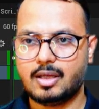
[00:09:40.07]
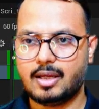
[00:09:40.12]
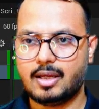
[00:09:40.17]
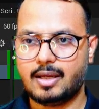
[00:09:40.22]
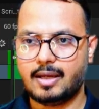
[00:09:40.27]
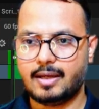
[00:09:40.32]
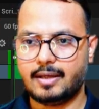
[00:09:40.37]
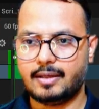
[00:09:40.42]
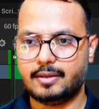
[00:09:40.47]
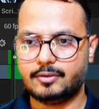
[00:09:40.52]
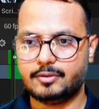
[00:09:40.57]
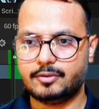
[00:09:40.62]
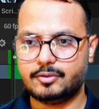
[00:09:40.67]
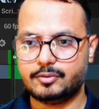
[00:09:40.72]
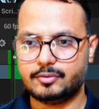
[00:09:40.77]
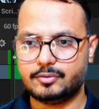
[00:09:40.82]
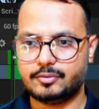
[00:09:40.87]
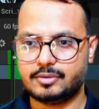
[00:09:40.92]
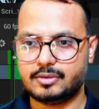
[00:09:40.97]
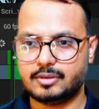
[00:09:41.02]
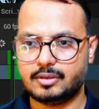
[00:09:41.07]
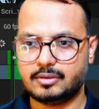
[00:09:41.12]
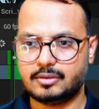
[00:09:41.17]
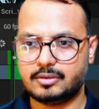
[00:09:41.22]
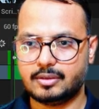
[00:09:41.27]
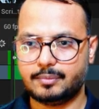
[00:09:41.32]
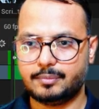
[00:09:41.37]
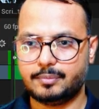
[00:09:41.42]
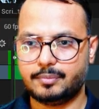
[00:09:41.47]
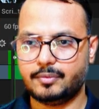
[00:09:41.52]
and choose the
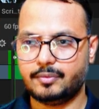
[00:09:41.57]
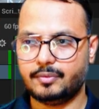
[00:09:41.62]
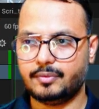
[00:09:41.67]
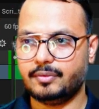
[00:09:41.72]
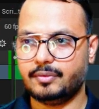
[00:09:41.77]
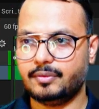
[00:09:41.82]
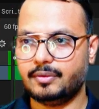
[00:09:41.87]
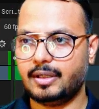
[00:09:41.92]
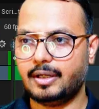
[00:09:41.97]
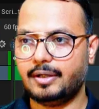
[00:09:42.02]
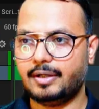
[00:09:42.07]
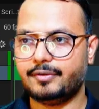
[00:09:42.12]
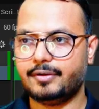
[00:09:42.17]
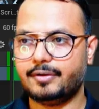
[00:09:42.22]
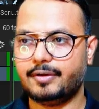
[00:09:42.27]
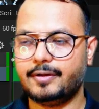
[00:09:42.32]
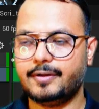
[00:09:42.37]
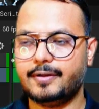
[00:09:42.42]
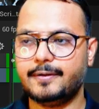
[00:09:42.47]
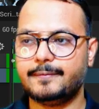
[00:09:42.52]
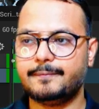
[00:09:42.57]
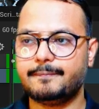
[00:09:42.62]
render here.